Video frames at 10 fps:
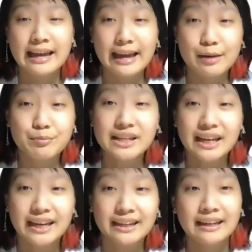
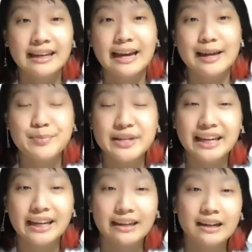MBA, and
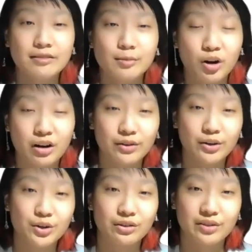BA from Harvard
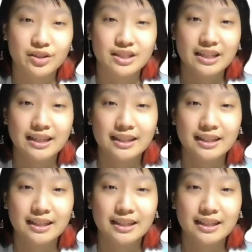University.